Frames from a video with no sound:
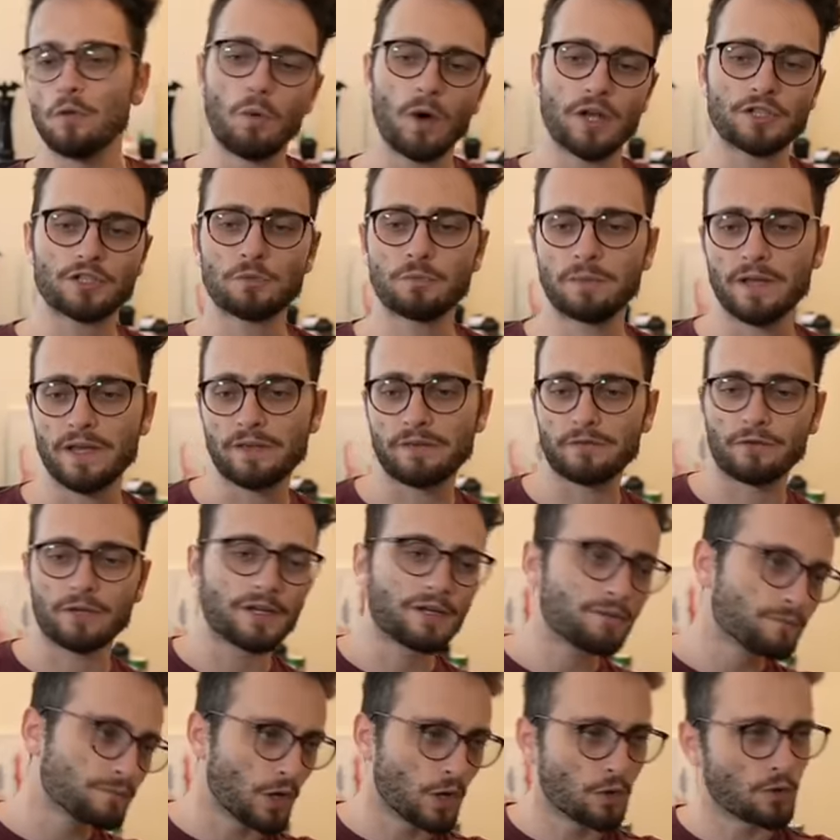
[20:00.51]
Why'd you play A
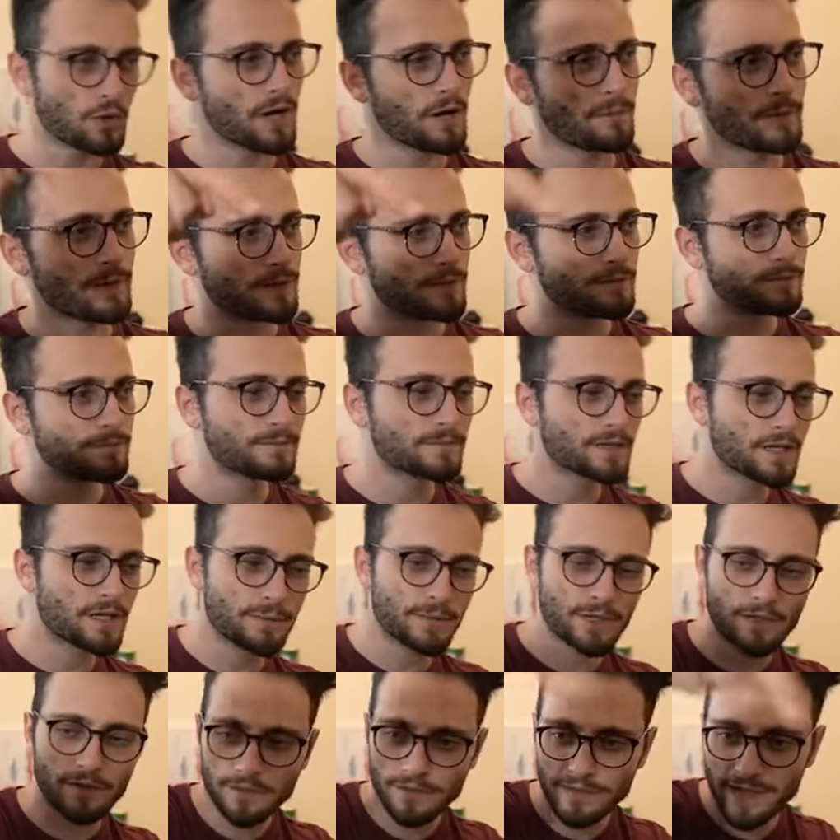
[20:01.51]
three? No, come here. Come
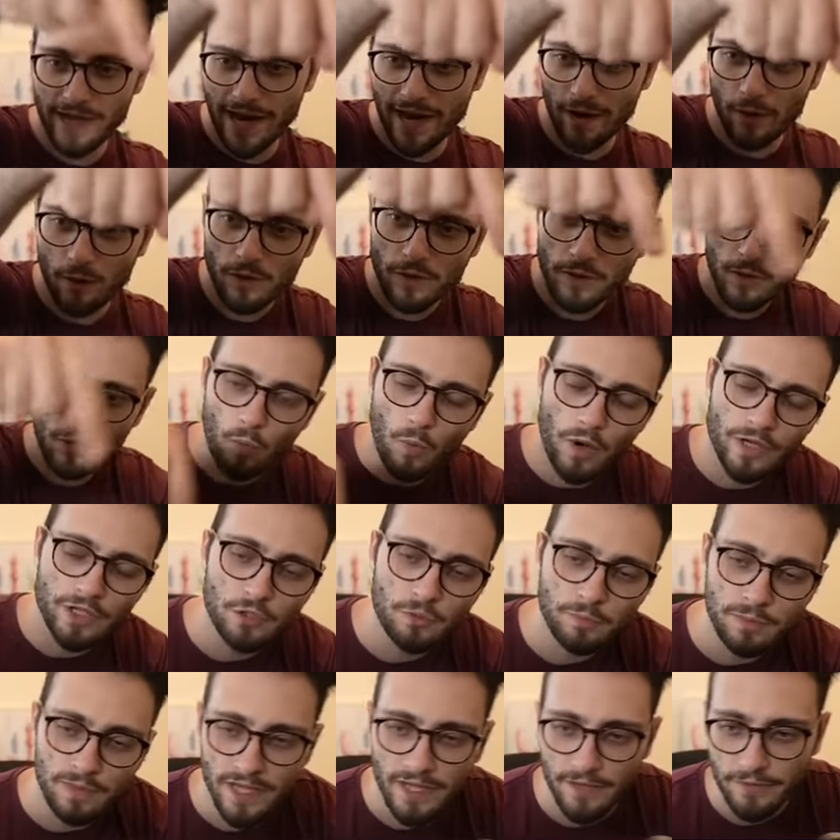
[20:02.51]
here. Now, why'd
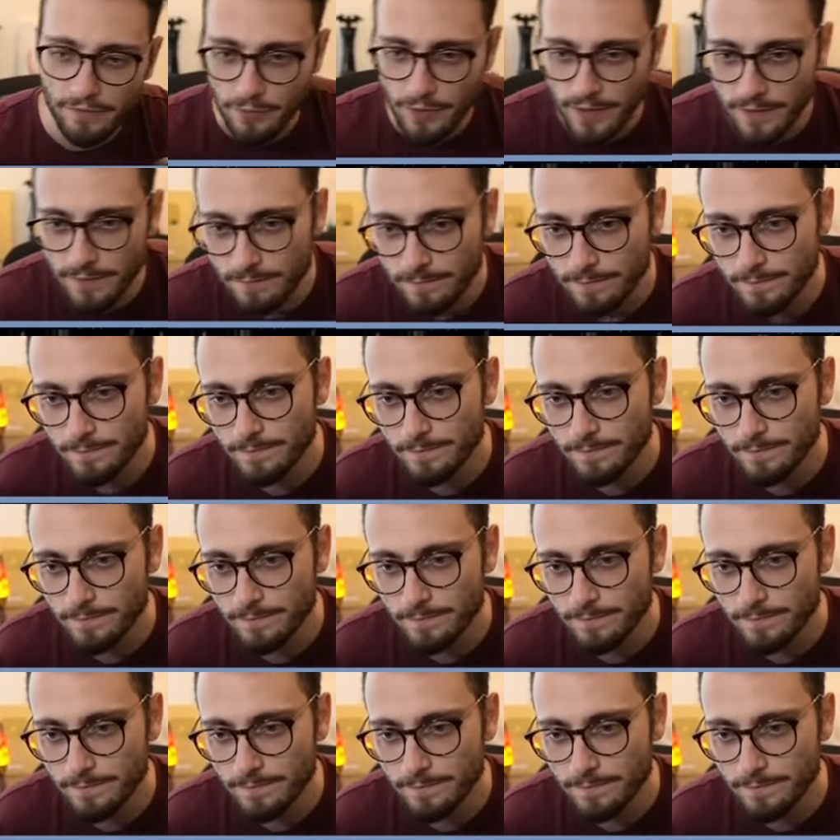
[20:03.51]
you play A three?